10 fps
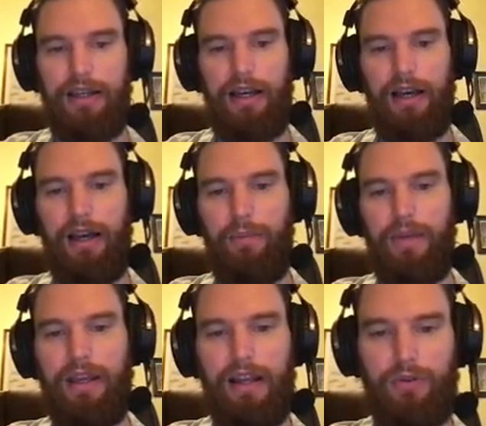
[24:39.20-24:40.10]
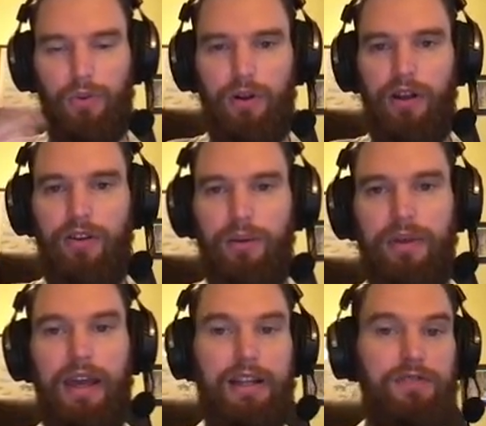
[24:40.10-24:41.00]
Connect with one another on
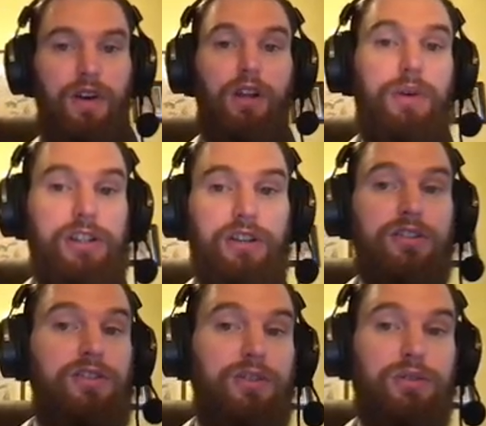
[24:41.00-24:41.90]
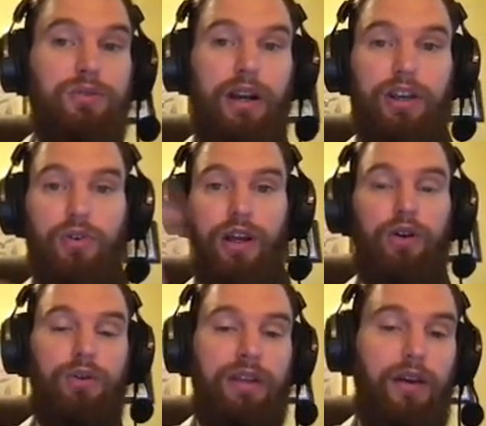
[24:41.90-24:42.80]
Behance. Follow each other too, right? Create
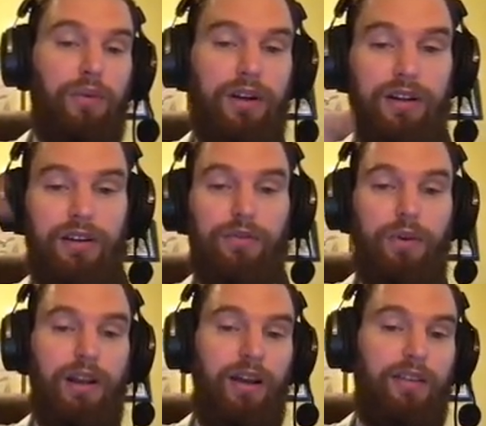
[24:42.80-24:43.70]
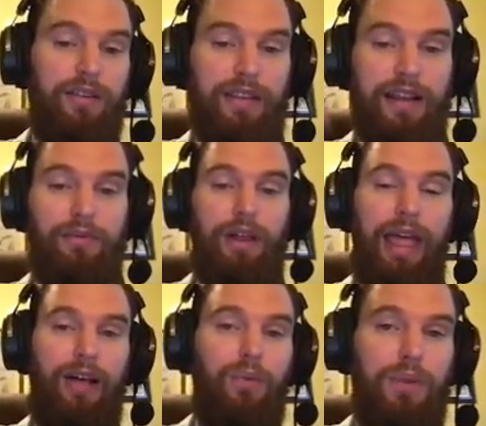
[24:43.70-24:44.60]
a whole network of one another that will
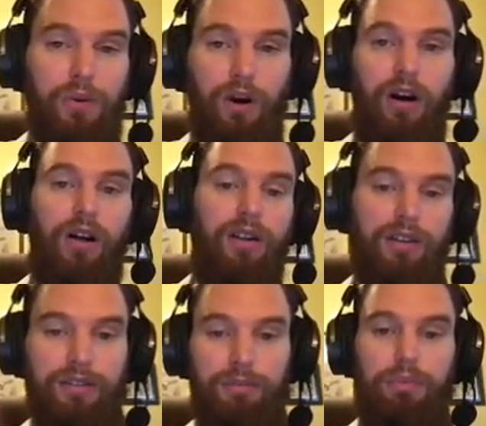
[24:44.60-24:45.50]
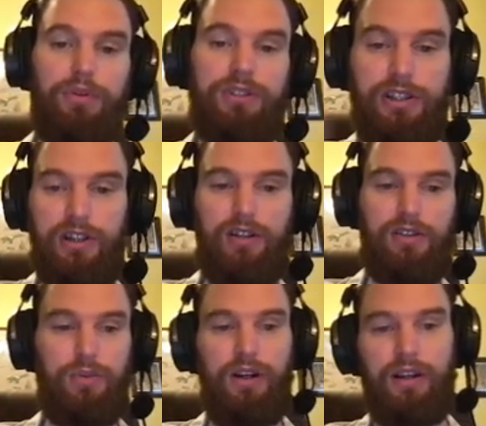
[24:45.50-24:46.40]
help you all boost each
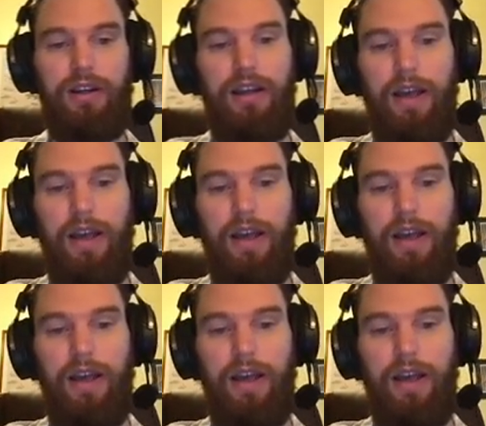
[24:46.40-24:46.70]
other's work.